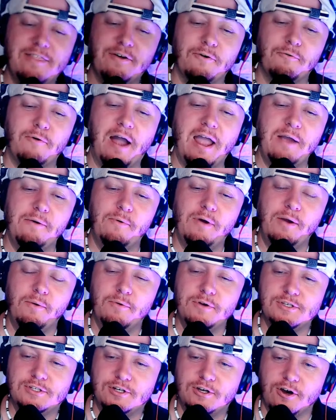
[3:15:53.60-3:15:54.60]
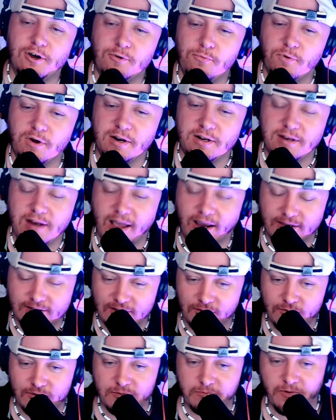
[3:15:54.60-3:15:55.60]
right wing was good when
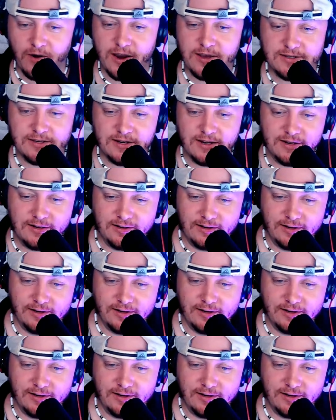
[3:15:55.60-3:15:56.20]
Nixon was president?